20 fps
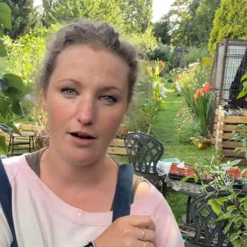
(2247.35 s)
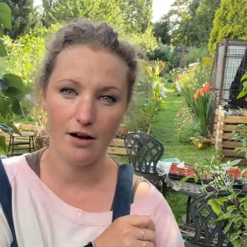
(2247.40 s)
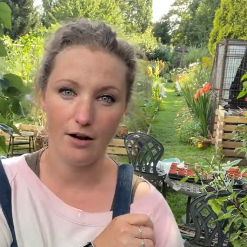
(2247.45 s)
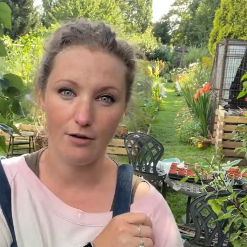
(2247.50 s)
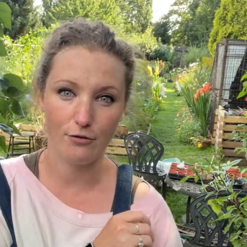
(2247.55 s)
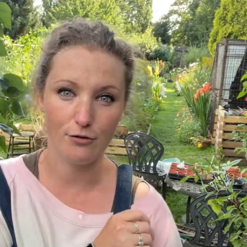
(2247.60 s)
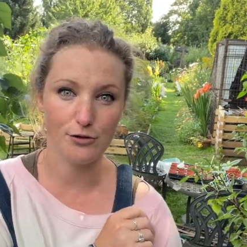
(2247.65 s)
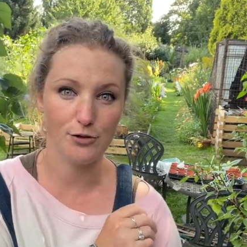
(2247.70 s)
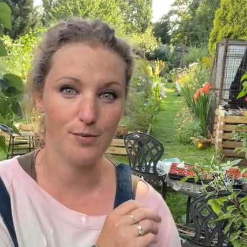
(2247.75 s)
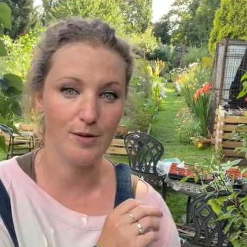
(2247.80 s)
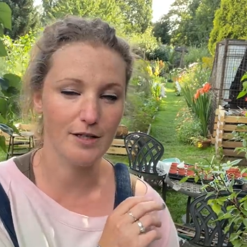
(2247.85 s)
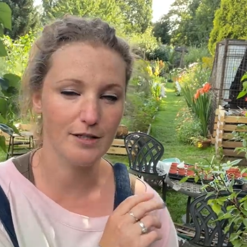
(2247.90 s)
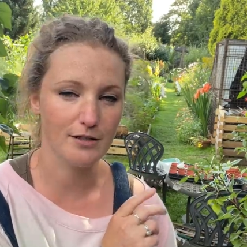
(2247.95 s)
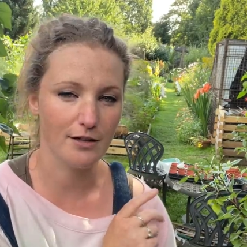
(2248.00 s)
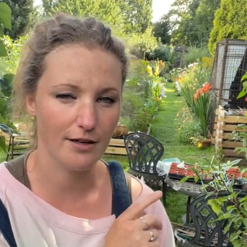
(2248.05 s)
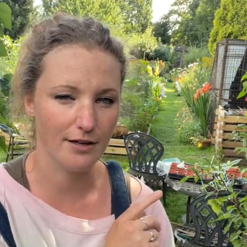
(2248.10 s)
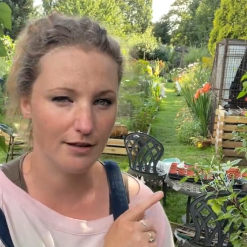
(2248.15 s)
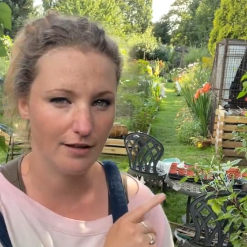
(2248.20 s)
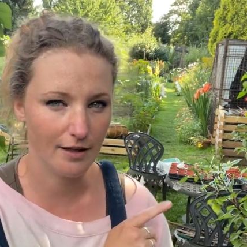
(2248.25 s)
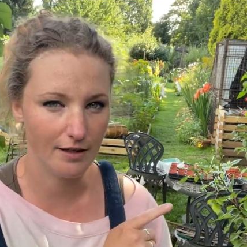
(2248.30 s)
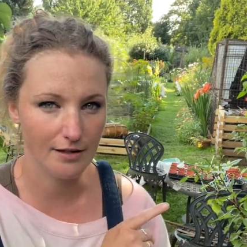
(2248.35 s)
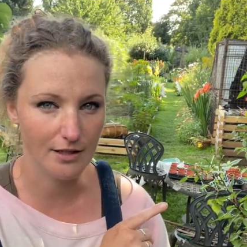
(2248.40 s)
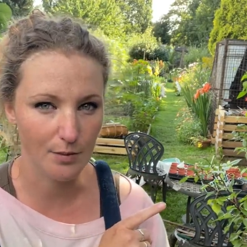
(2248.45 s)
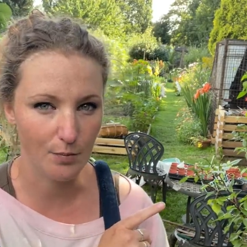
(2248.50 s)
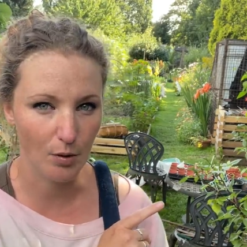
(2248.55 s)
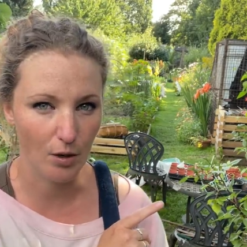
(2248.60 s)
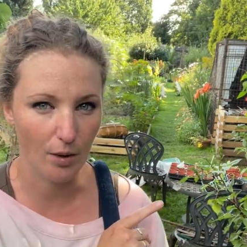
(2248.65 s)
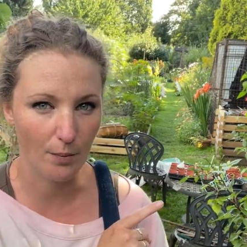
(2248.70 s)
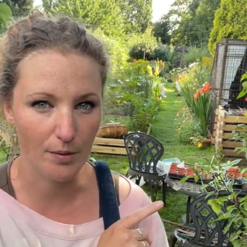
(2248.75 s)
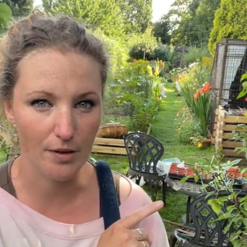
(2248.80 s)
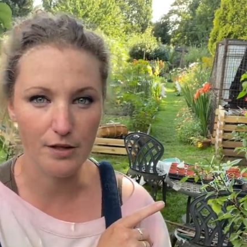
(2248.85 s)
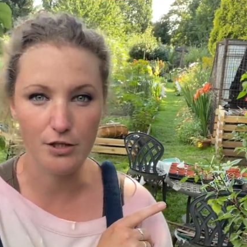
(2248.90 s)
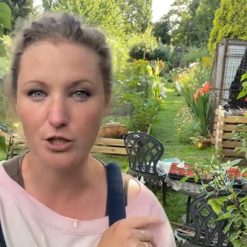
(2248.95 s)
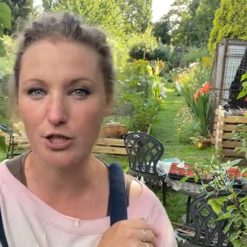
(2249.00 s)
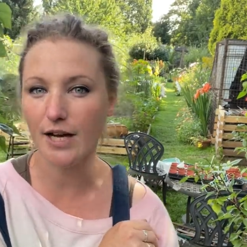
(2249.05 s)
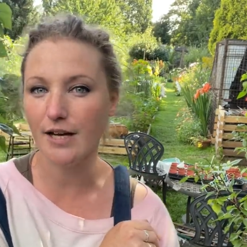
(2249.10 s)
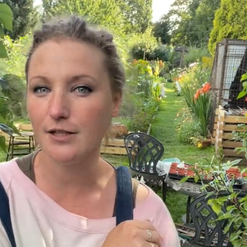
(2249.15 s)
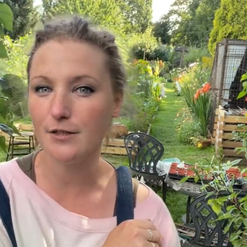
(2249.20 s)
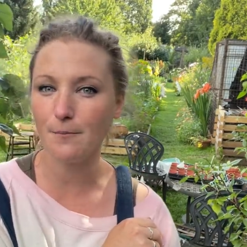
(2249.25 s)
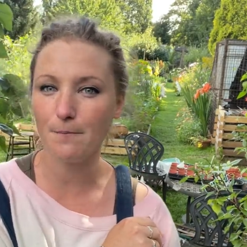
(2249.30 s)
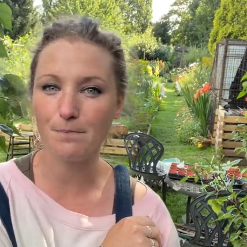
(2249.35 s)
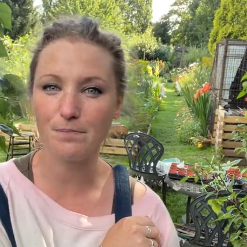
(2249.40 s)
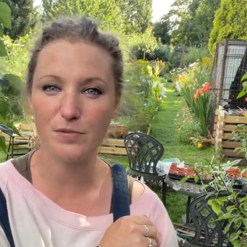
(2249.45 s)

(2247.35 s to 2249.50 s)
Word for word: I've got some exciting things to put up in the shed.